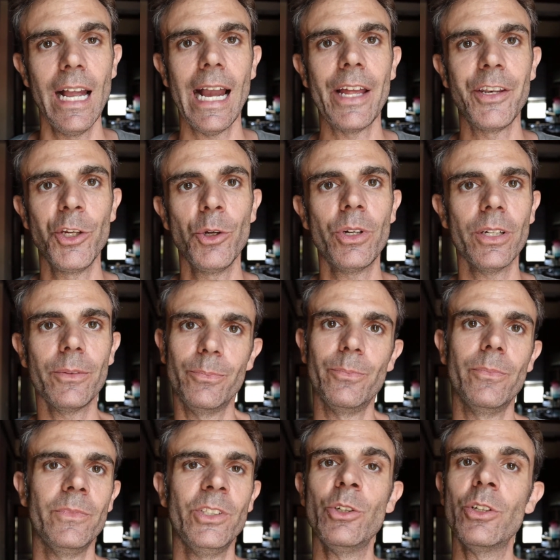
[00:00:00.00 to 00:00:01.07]
And you could
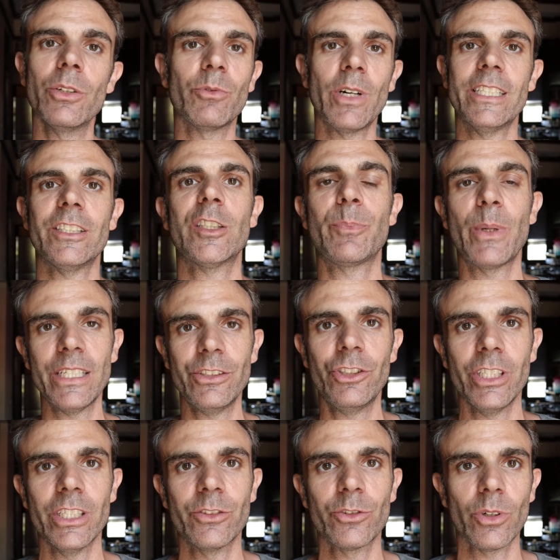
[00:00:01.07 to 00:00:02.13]
you could write
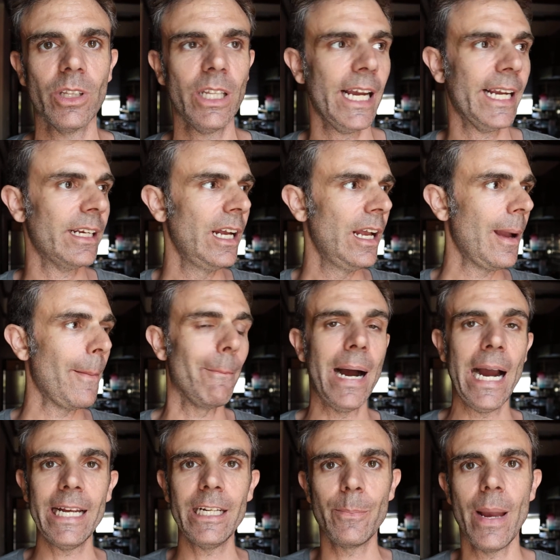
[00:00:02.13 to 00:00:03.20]
spreadsheets or like
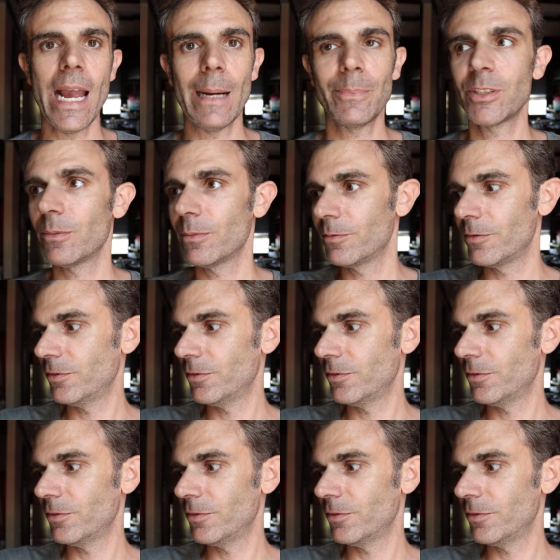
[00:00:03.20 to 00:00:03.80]
mind maps,